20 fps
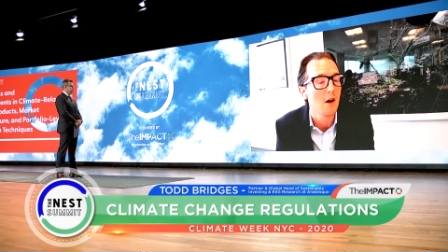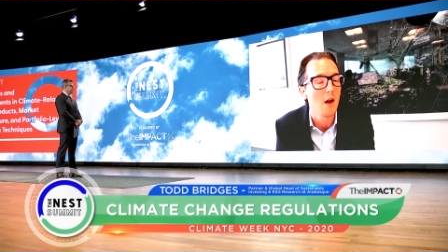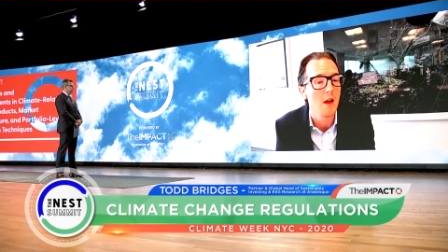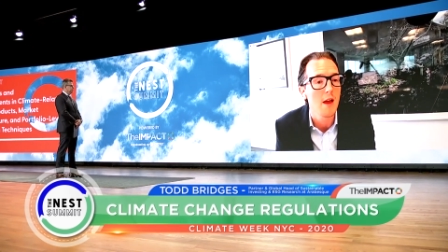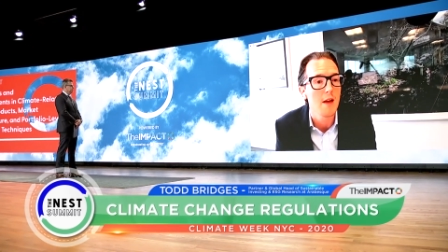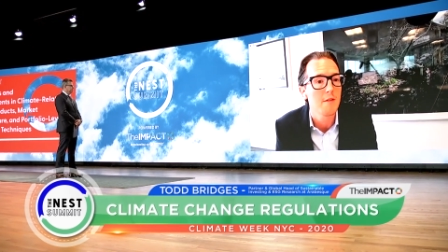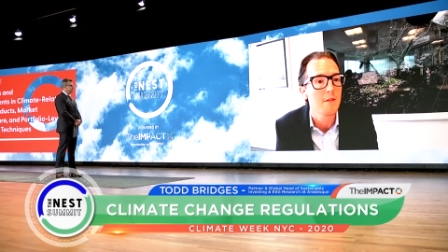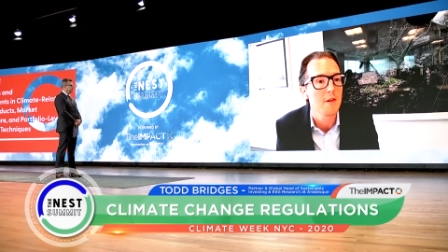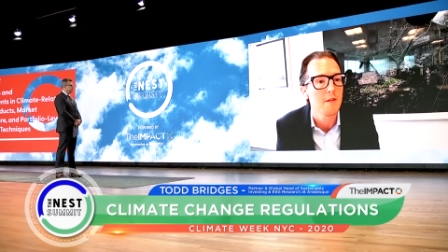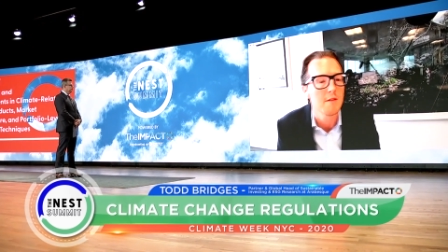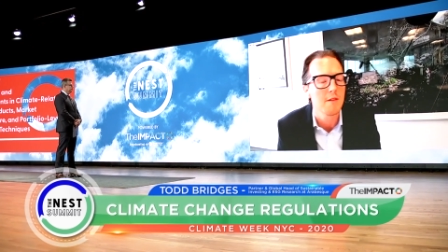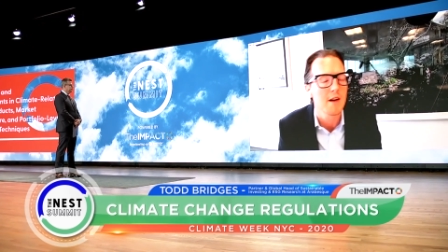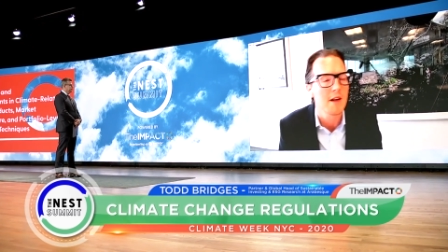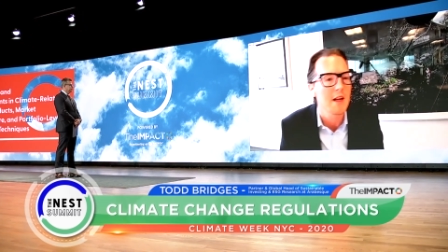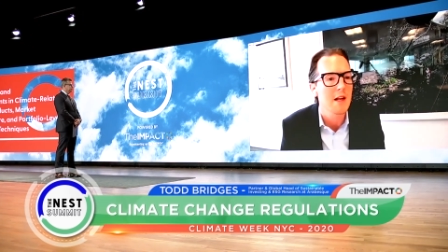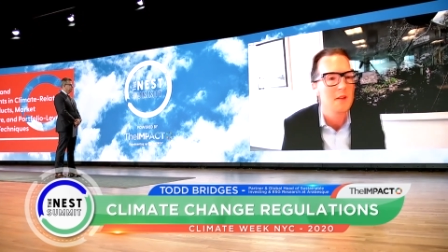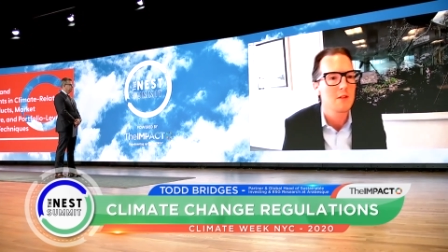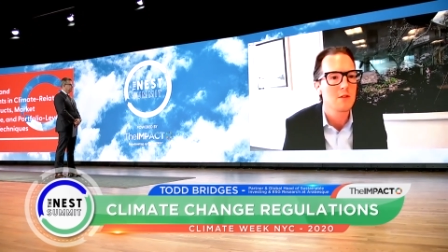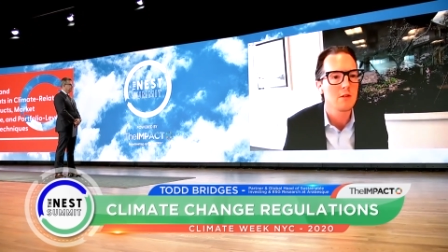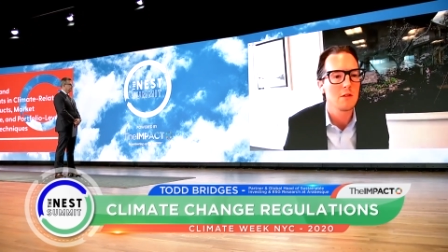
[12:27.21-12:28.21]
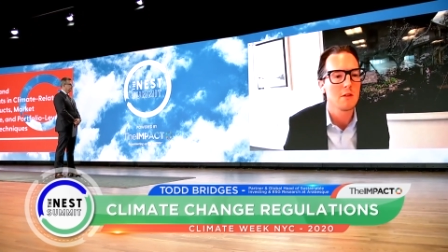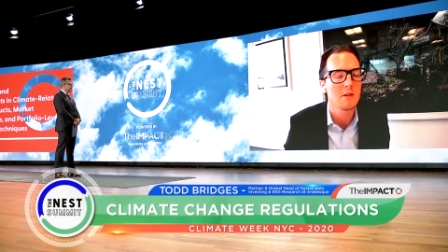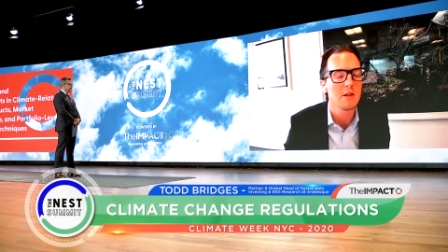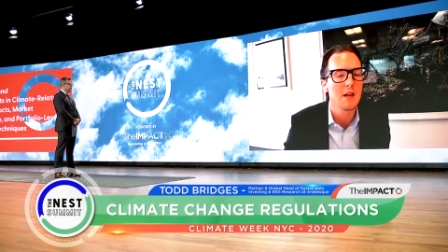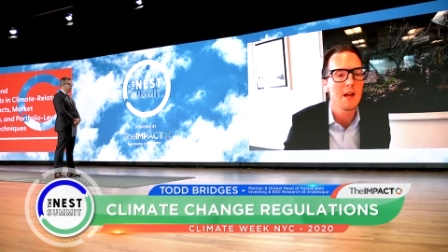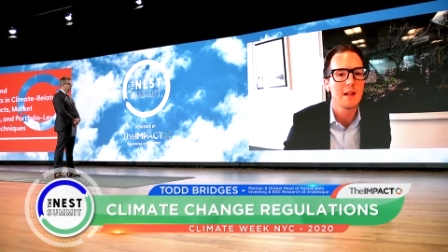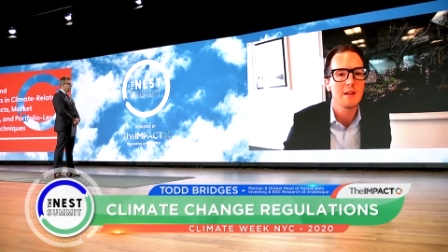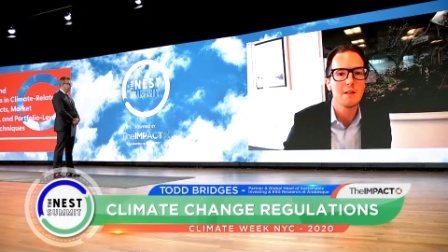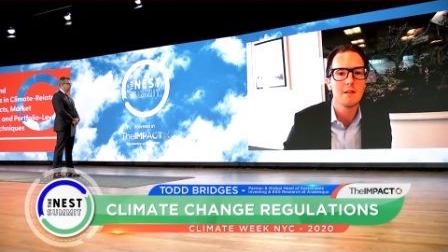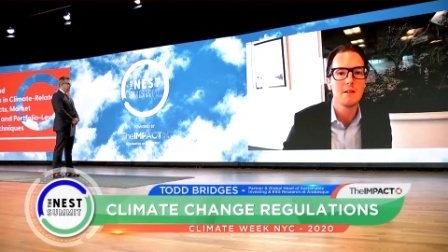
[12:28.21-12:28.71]
every financial
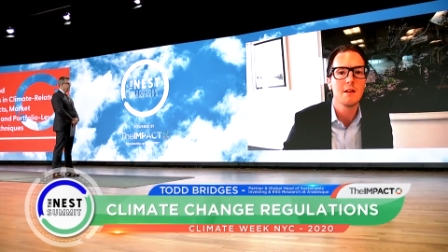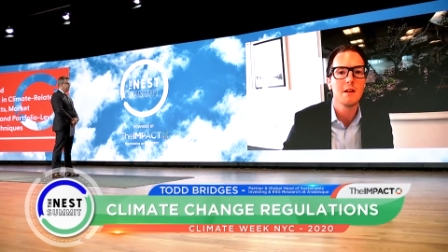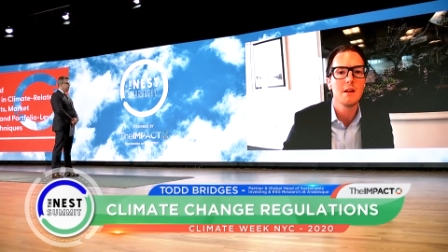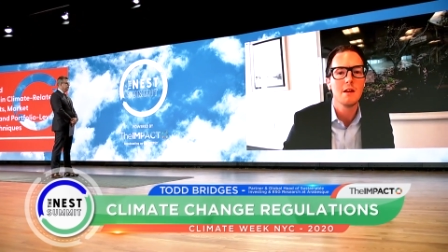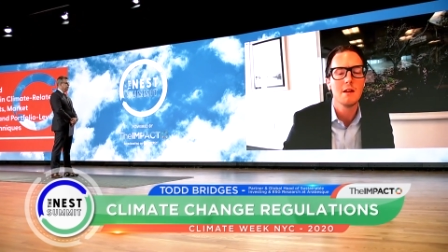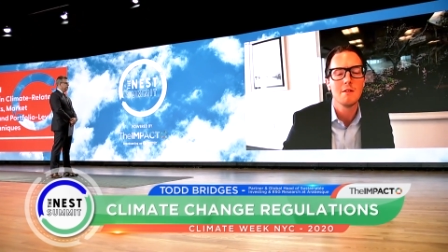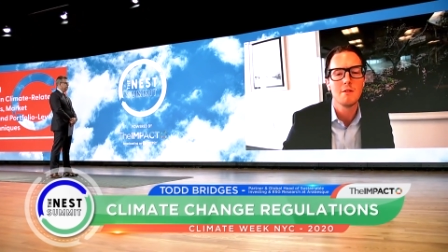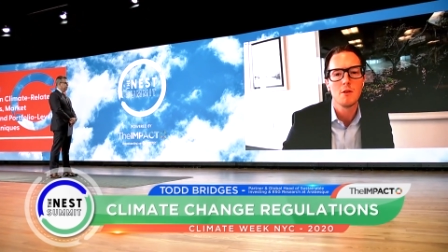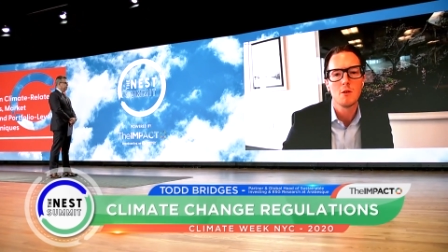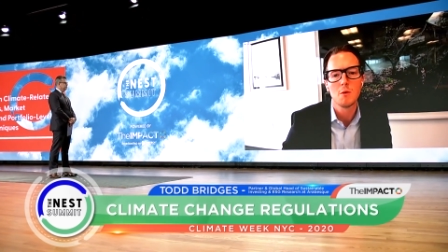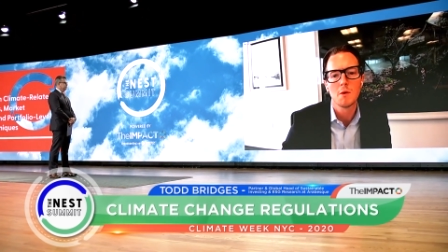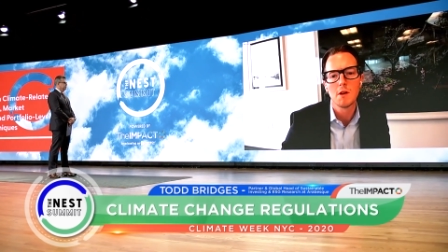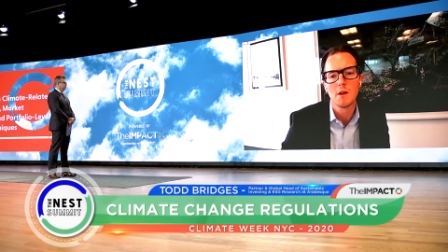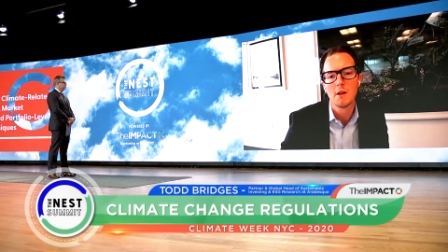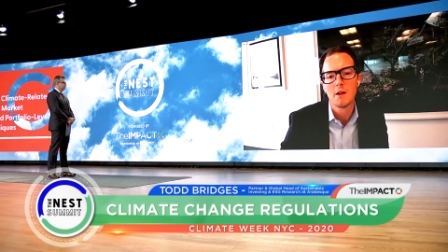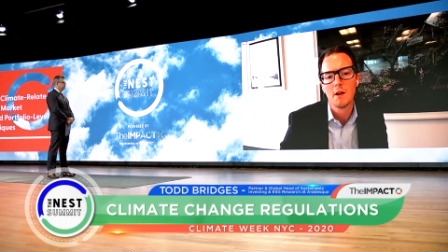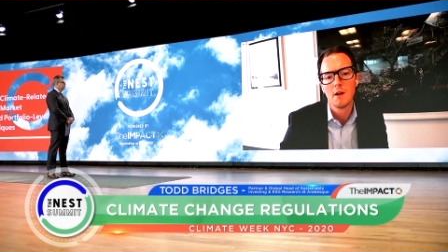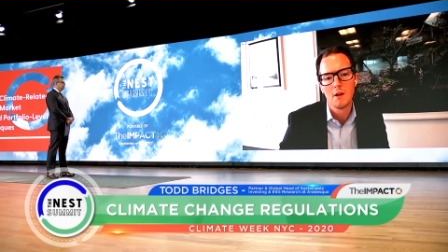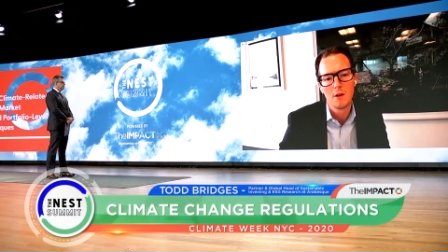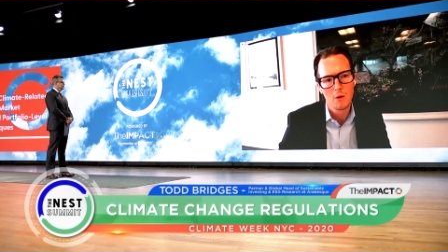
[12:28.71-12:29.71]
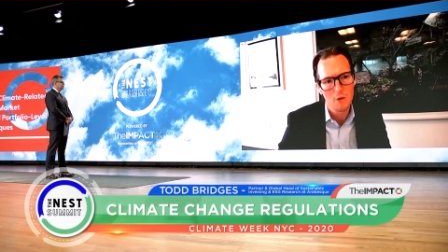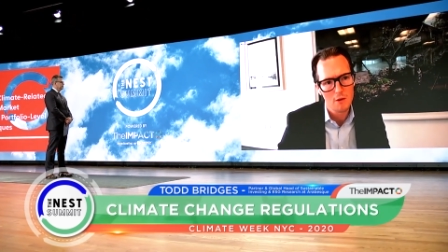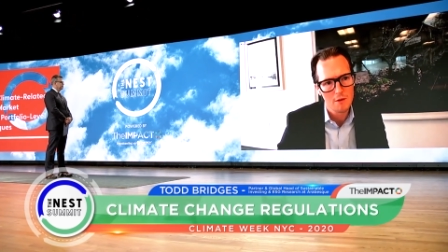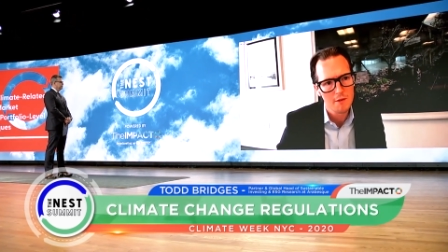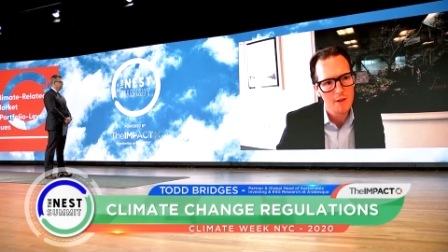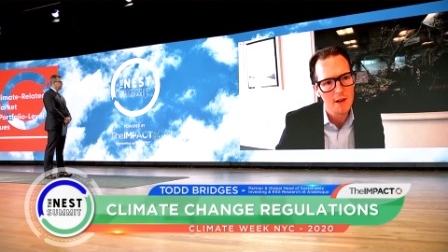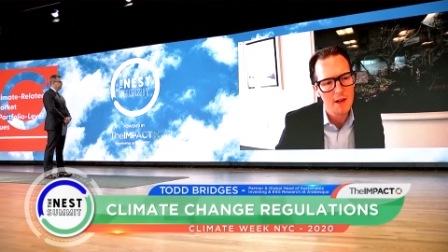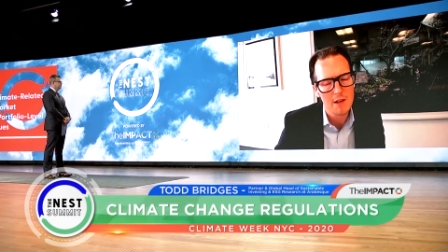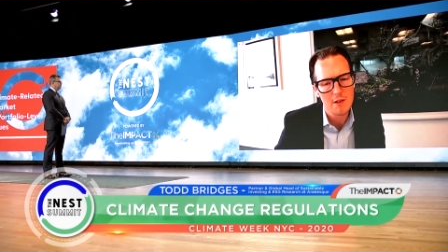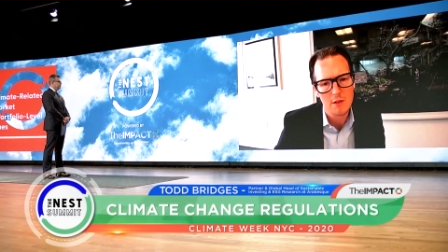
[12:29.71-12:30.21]
entity, if you will, or
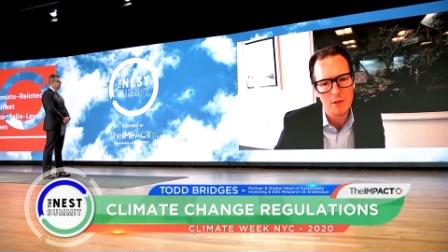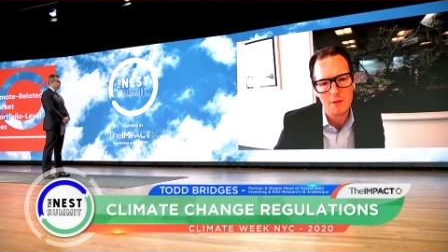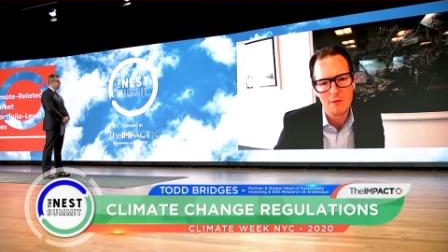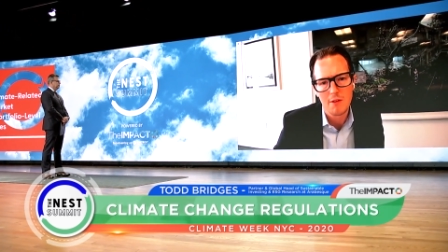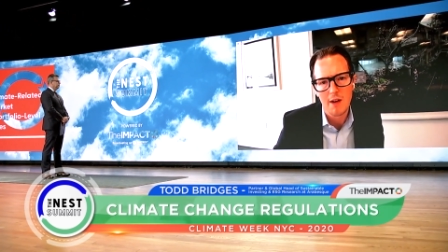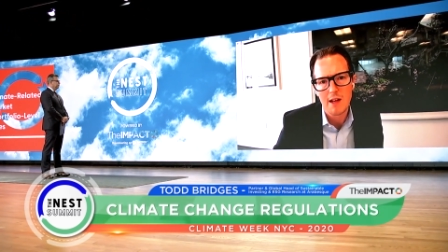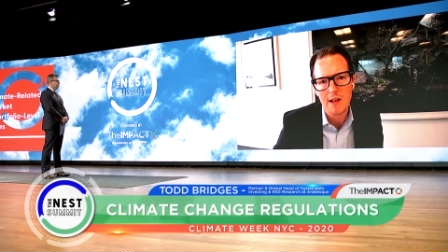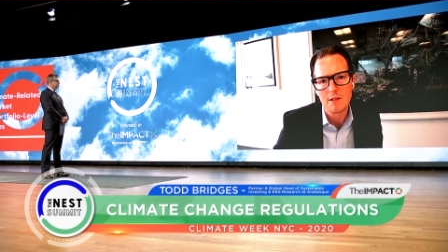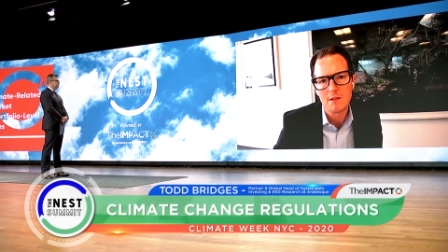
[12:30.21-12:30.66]
financial advisor